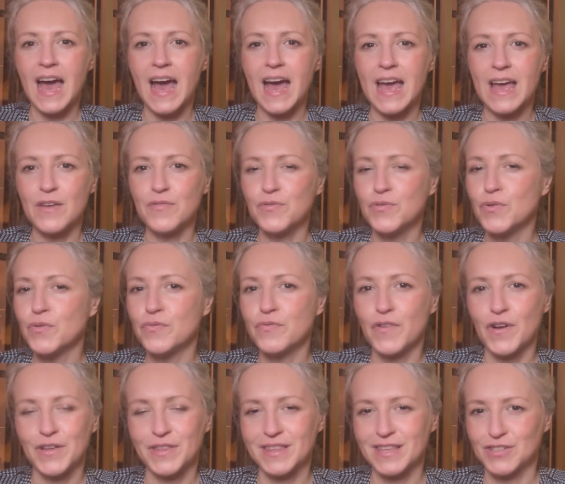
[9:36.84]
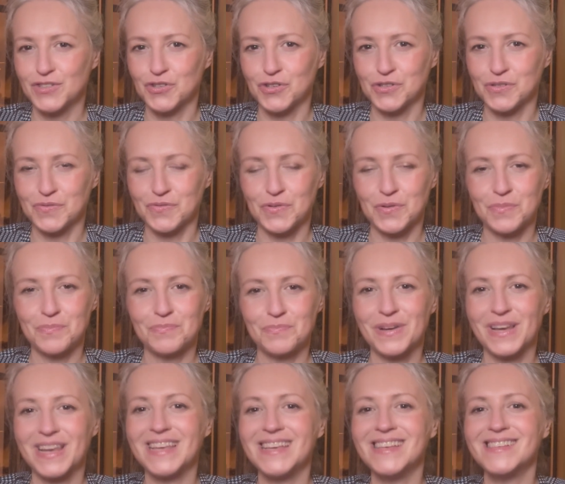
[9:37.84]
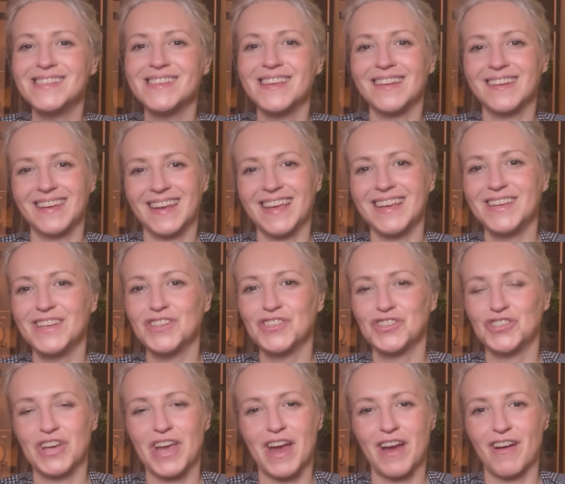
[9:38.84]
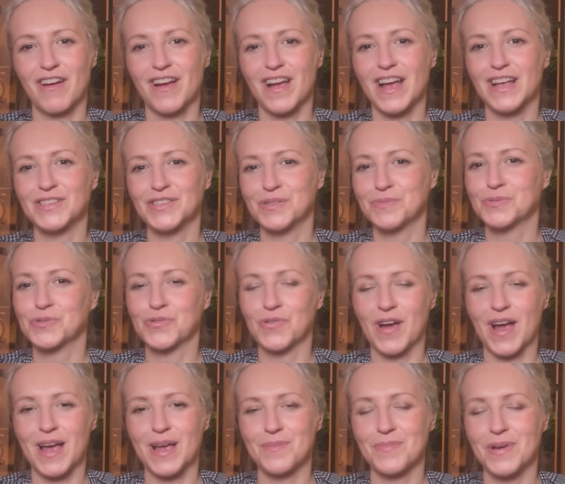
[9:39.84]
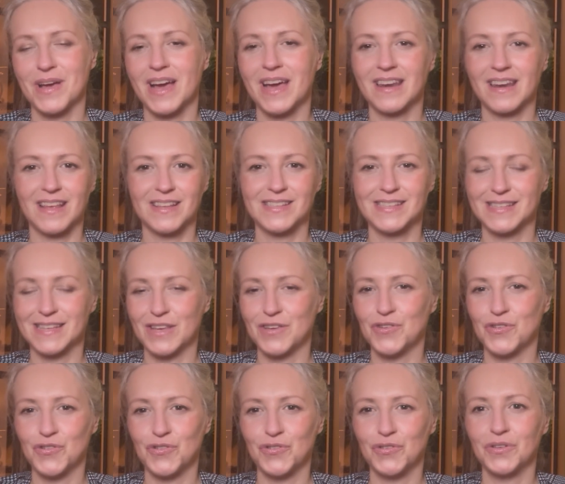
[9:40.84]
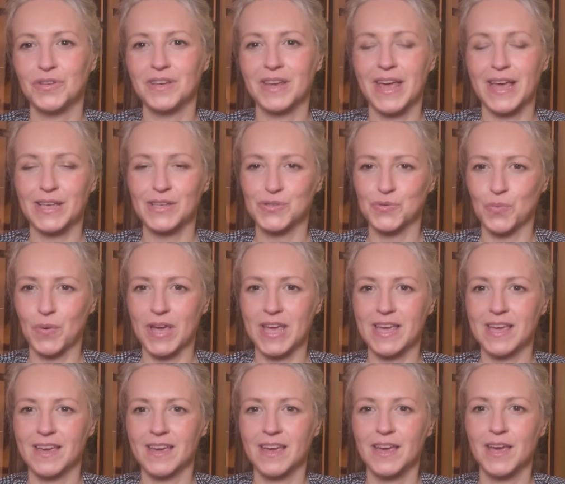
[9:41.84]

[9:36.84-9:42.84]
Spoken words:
If you find this useful, please like, share, and subscribe, and I'll see you next week.